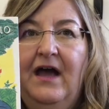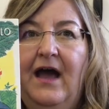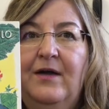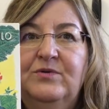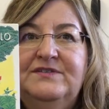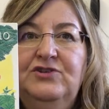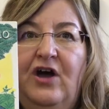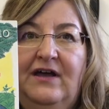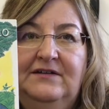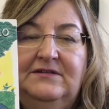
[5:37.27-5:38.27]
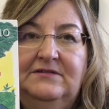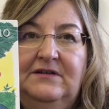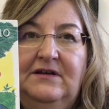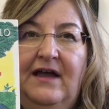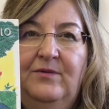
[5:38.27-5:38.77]
I was not,
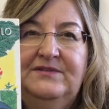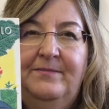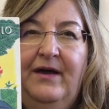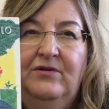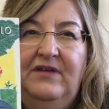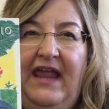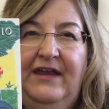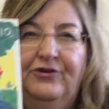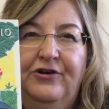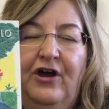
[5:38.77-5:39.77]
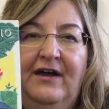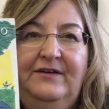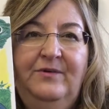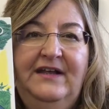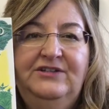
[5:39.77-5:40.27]
I was about 8 or
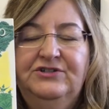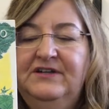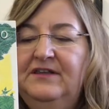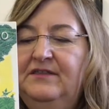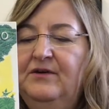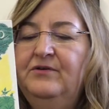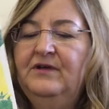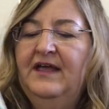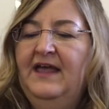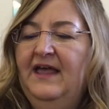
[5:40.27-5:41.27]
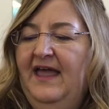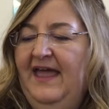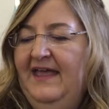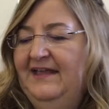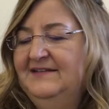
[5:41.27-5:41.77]
9 when I took it though.
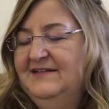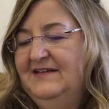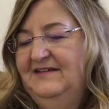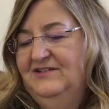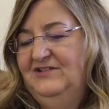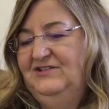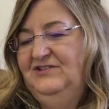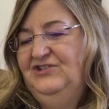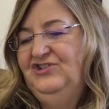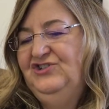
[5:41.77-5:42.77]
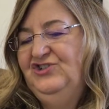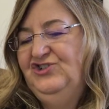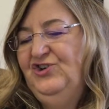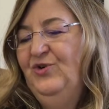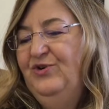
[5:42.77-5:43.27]
And just to
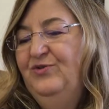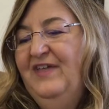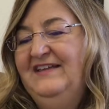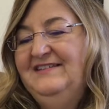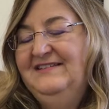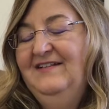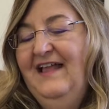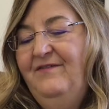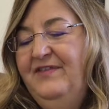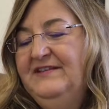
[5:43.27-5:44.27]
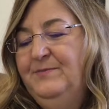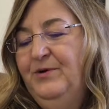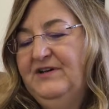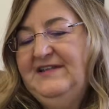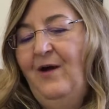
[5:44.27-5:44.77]
show you, they still have these
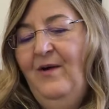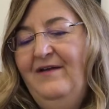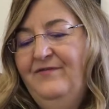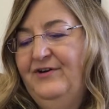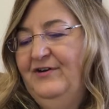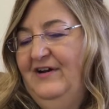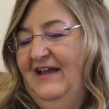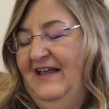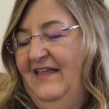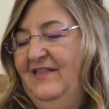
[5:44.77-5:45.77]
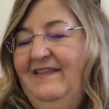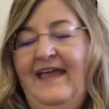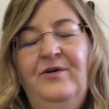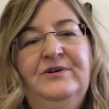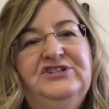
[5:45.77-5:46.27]
books. However, the
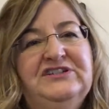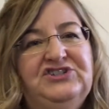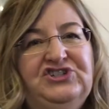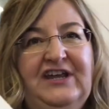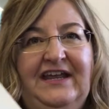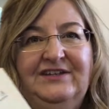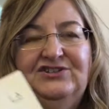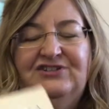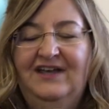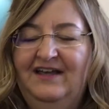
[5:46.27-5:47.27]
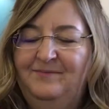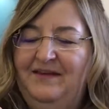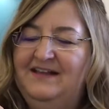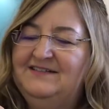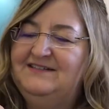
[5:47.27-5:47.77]
language has changed
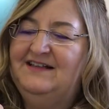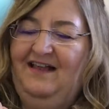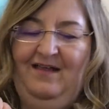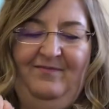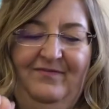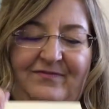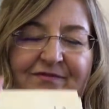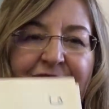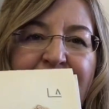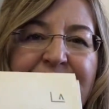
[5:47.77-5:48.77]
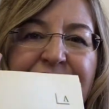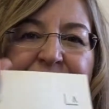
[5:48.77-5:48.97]
because for those who